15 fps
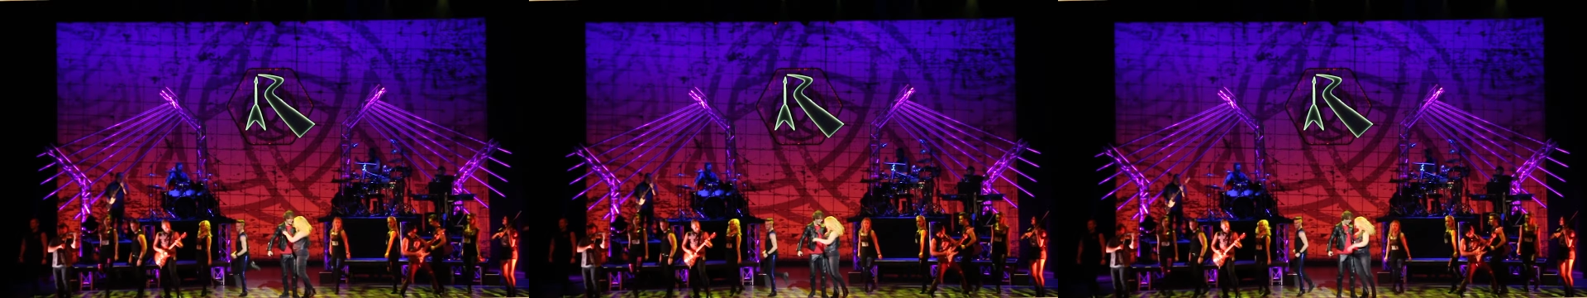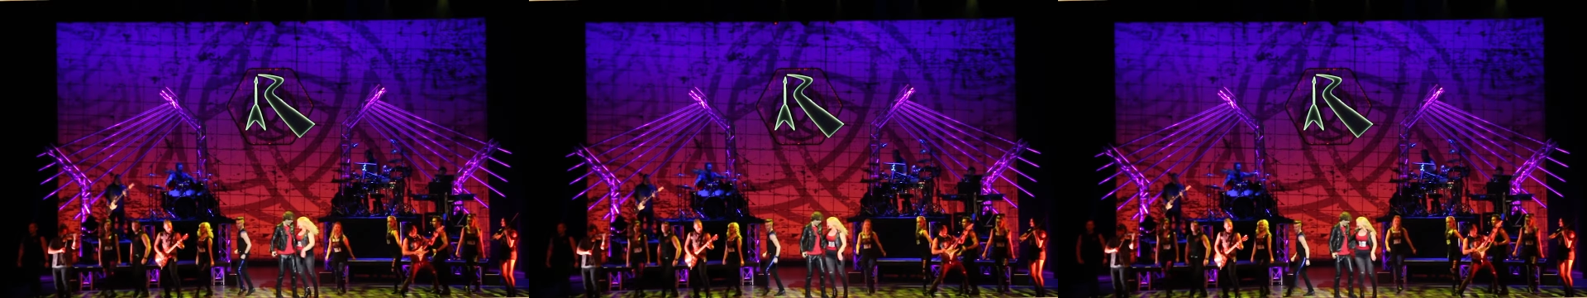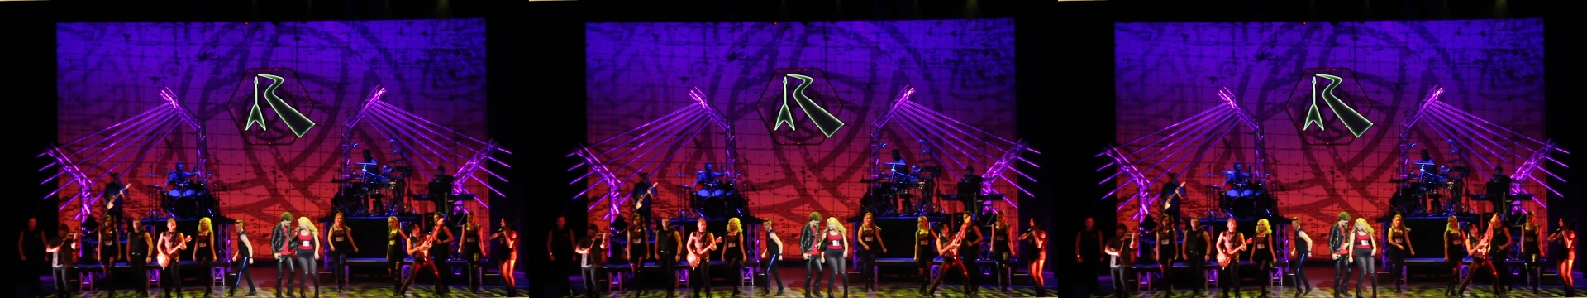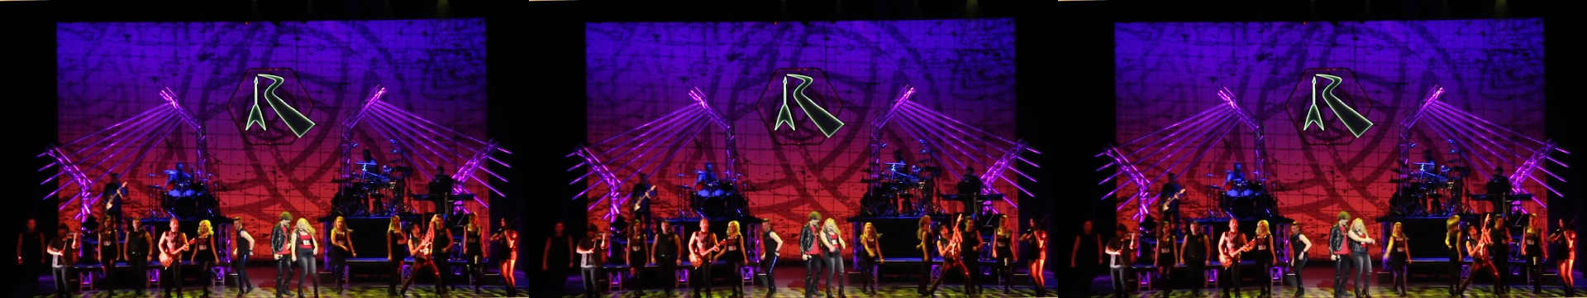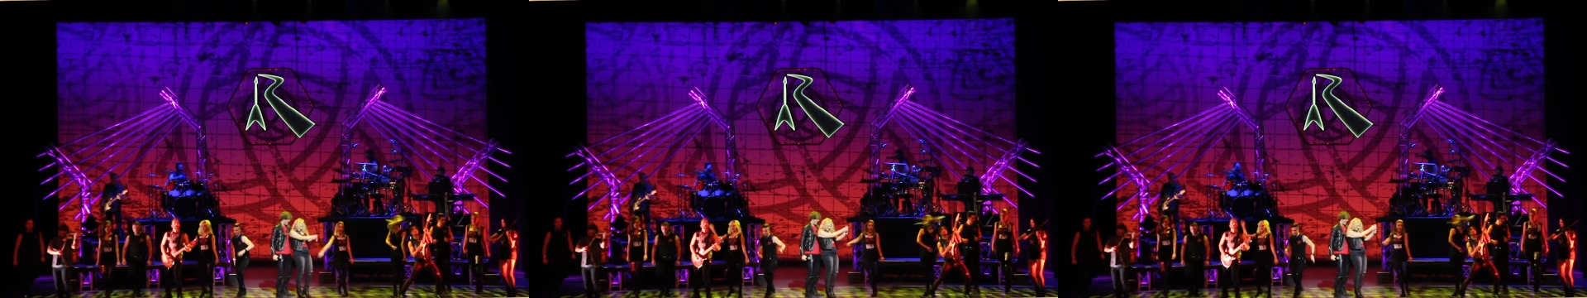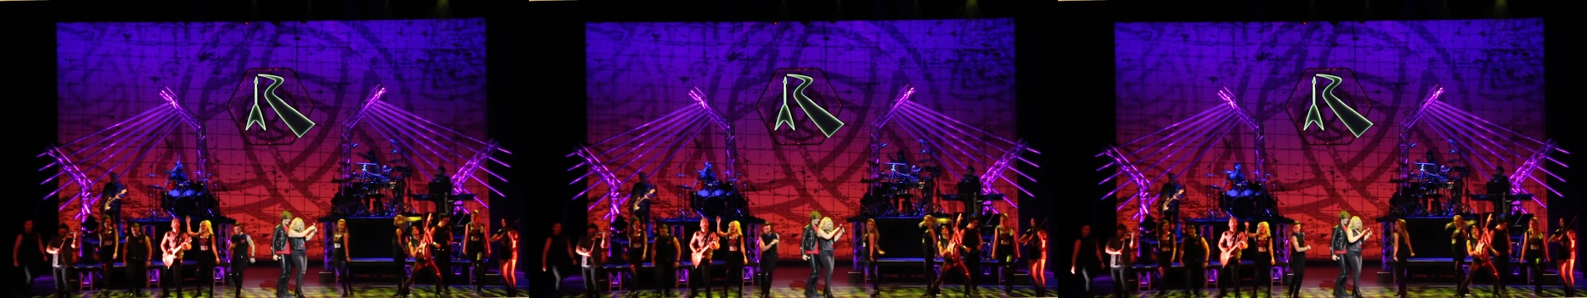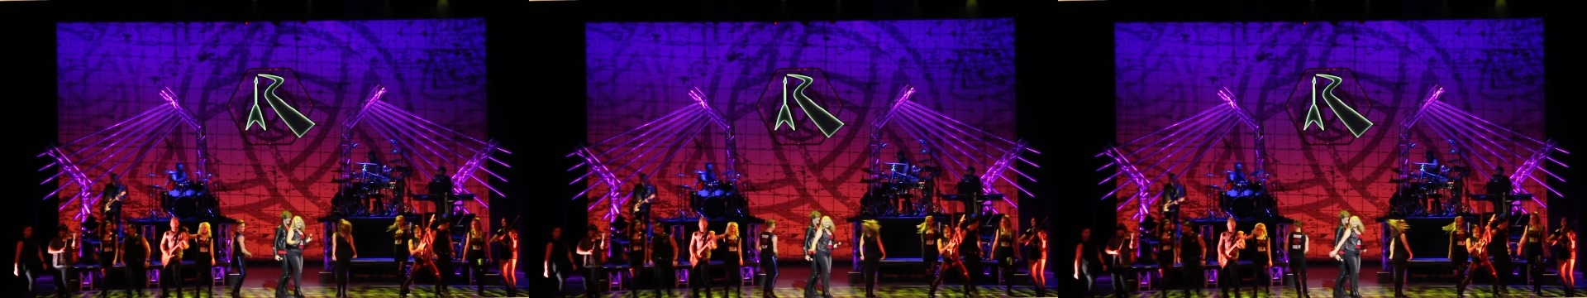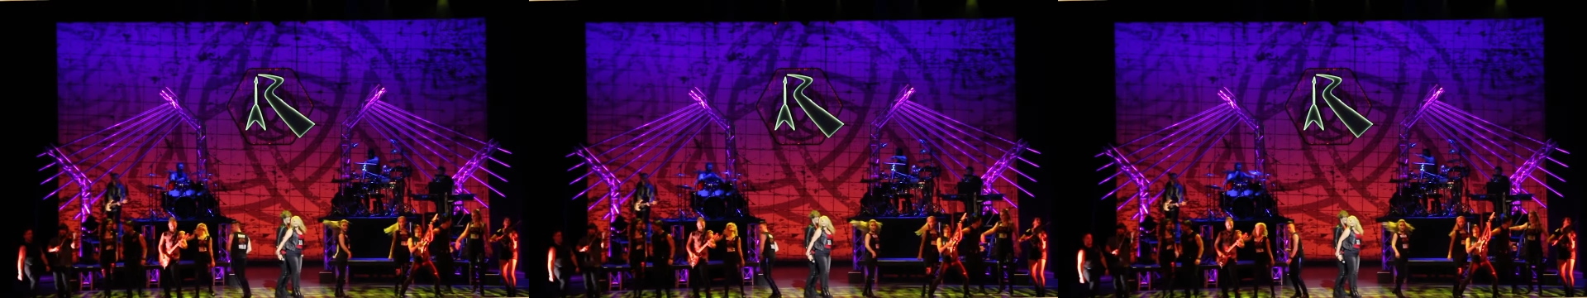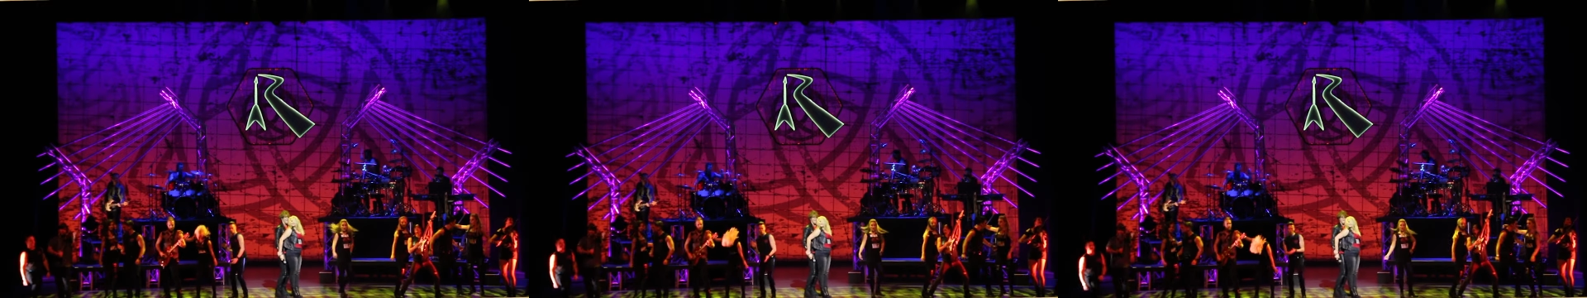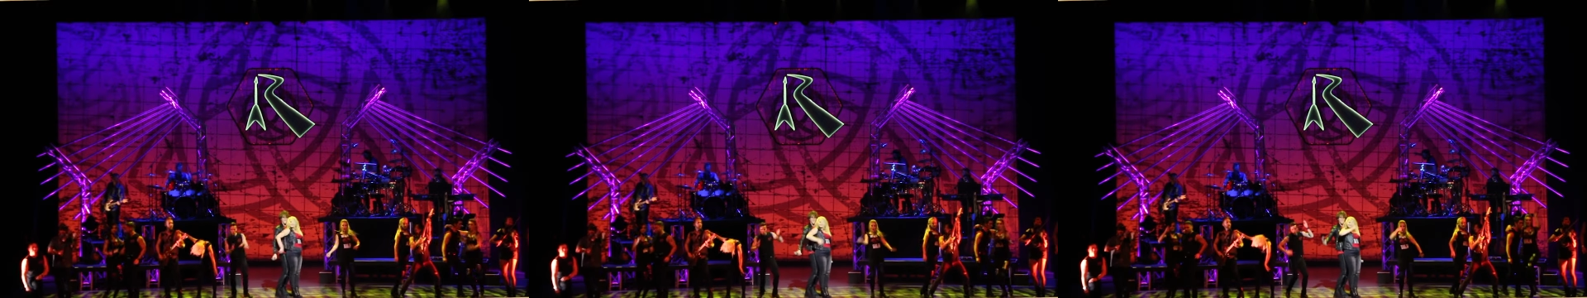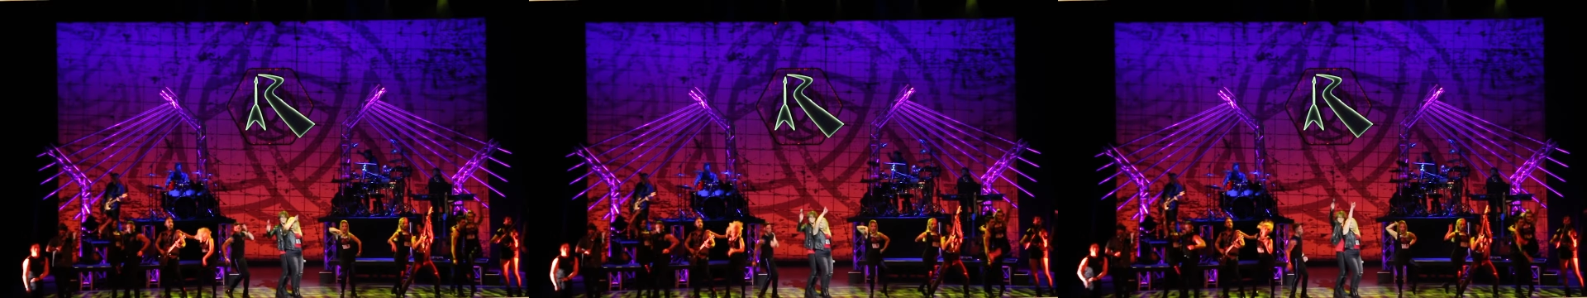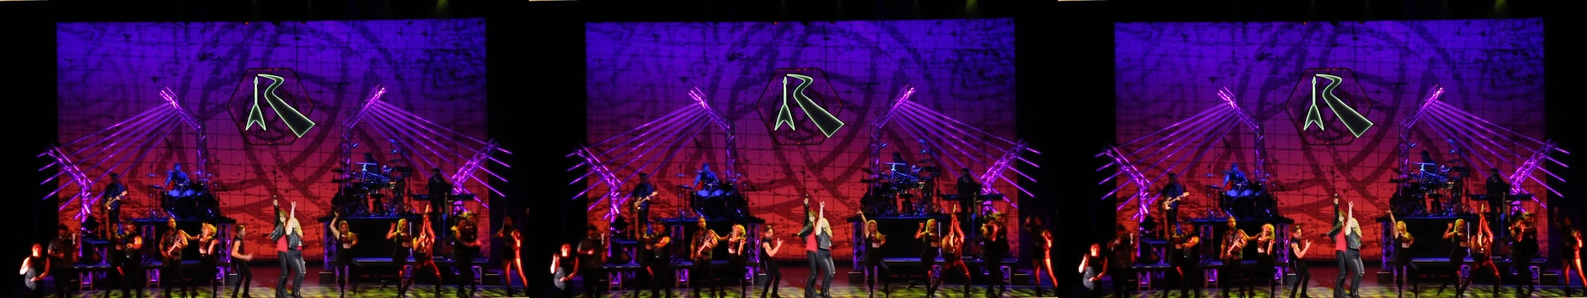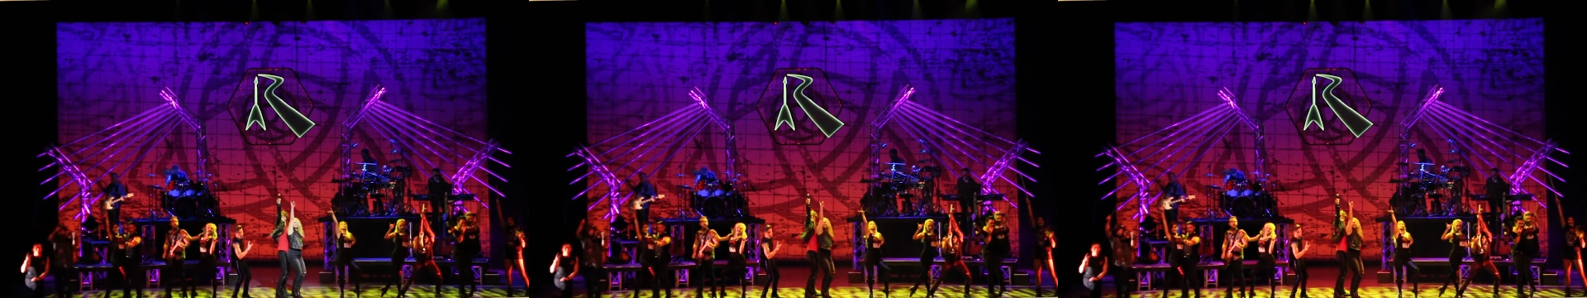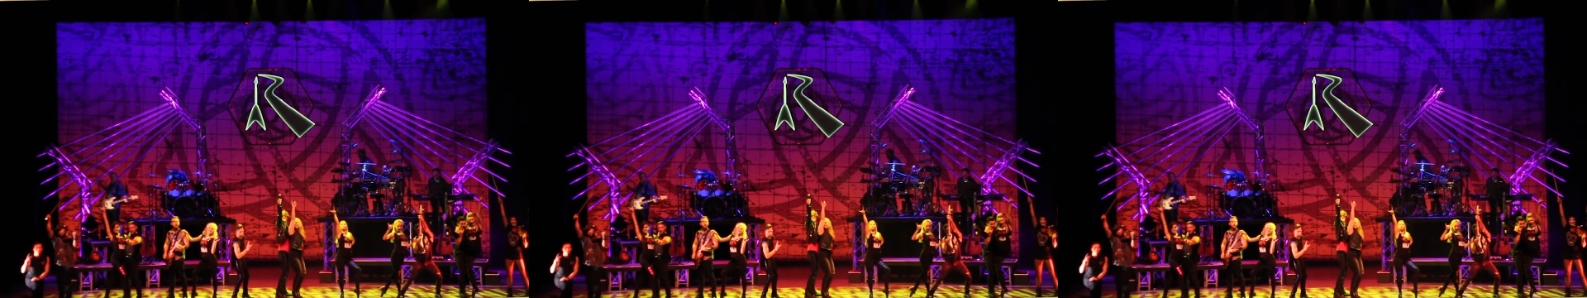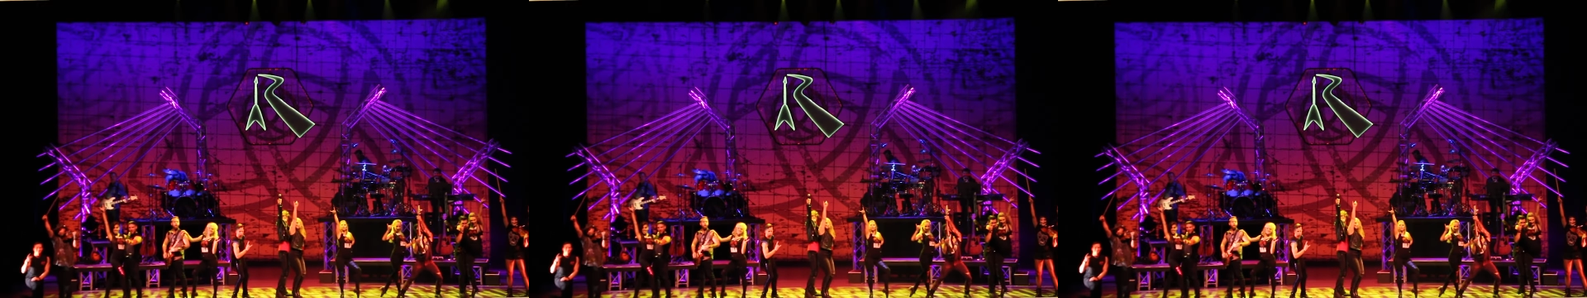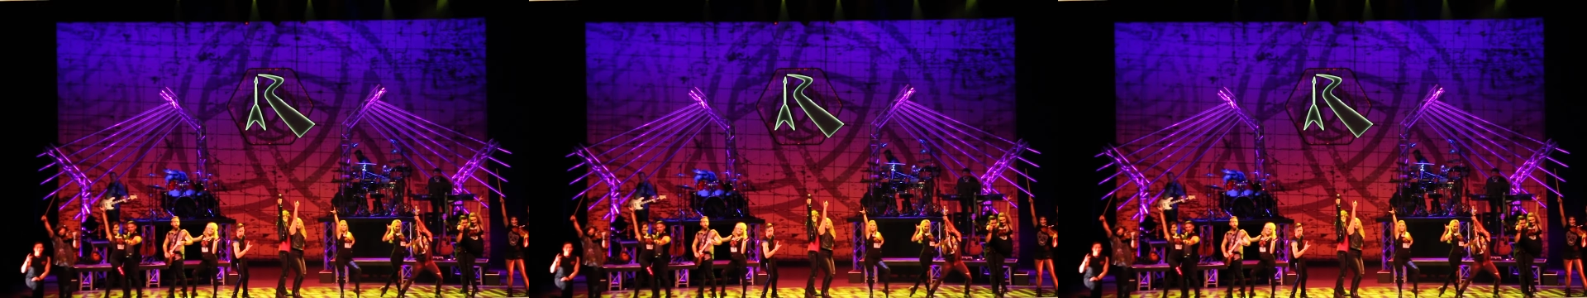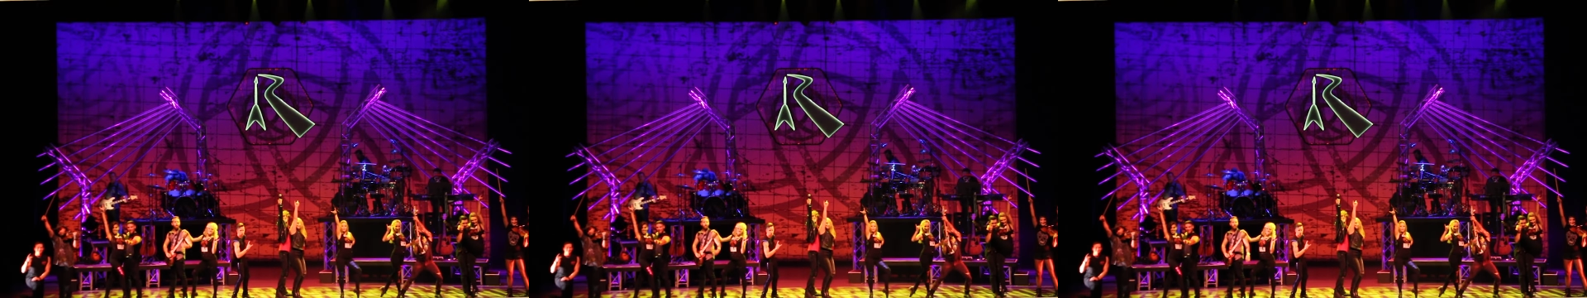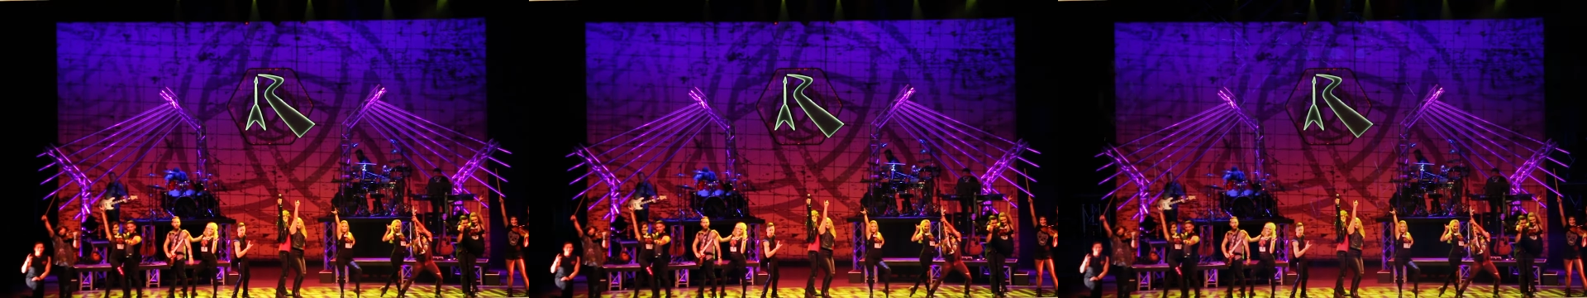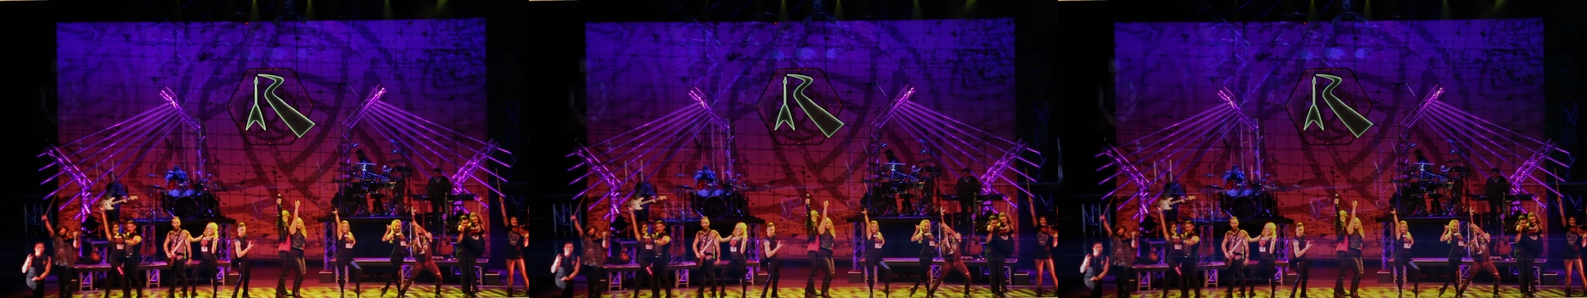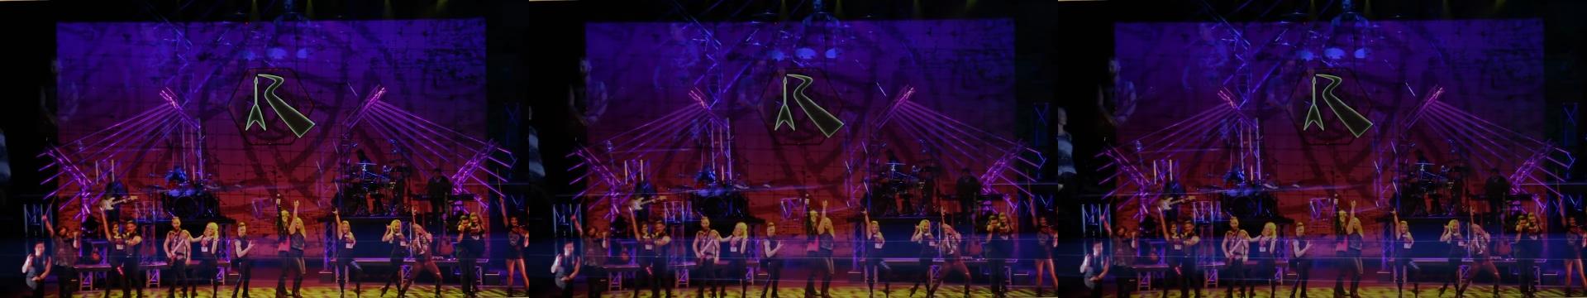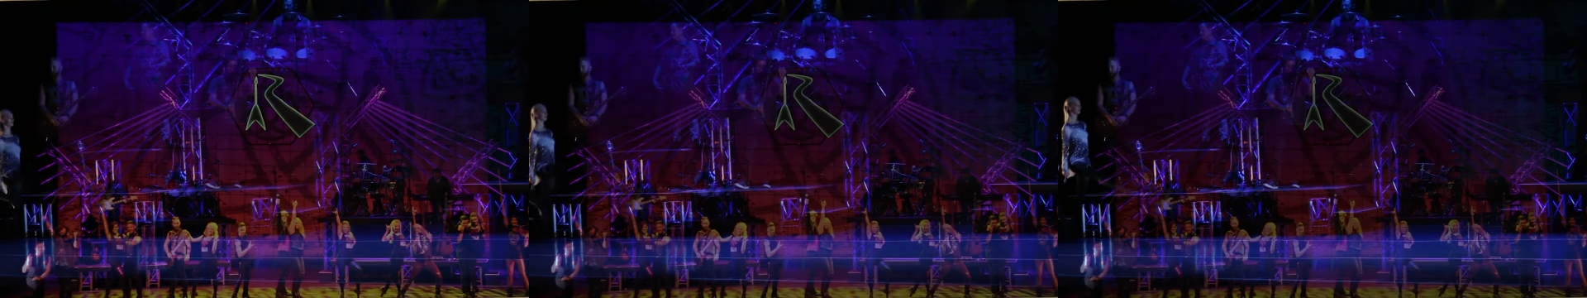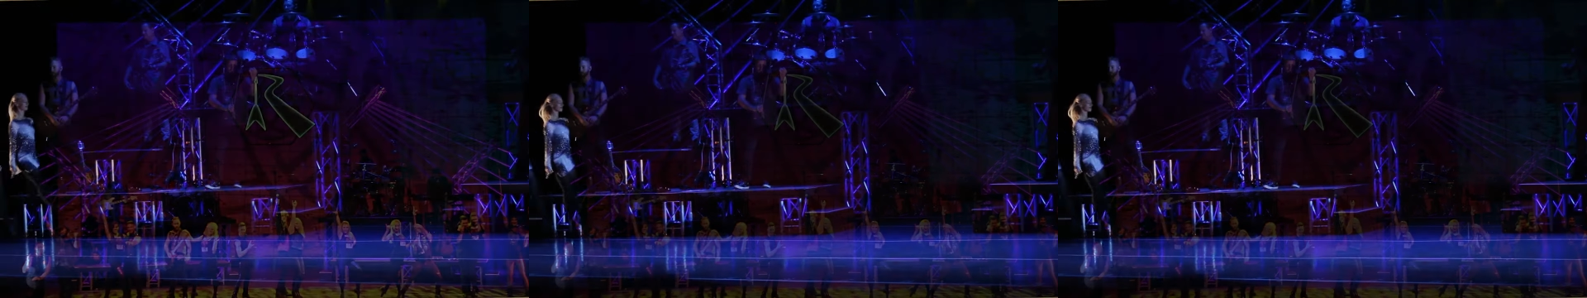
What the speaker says: Nobody's mouth can be seen.